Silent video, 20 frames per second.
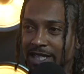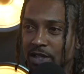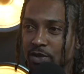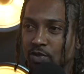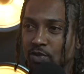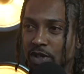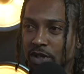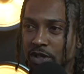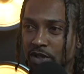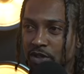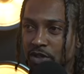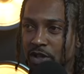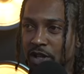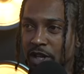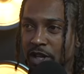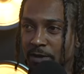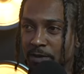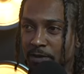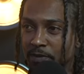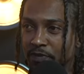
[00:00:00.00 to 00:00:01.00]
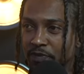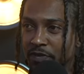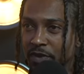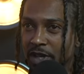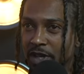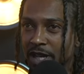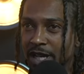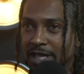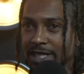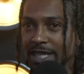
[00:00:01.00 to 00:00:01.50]
where you're
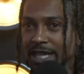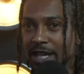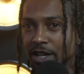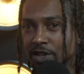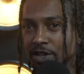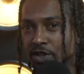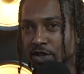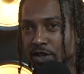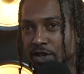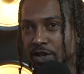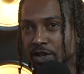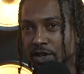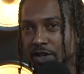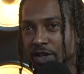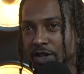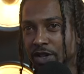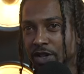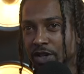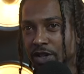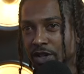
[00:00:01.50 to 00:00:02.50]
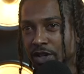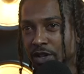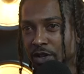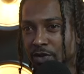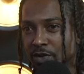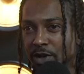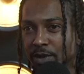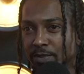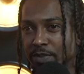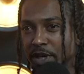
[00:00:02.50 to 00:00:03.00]
I see how you're
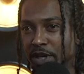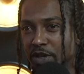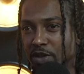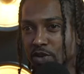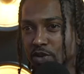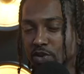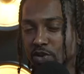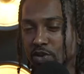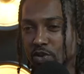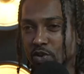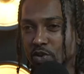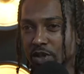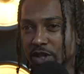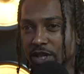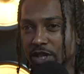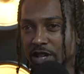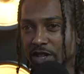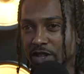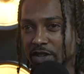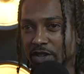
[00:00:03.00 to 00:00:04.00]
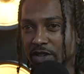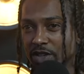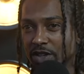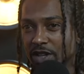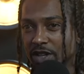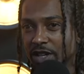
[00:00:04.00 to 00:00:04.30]
pinning those two together.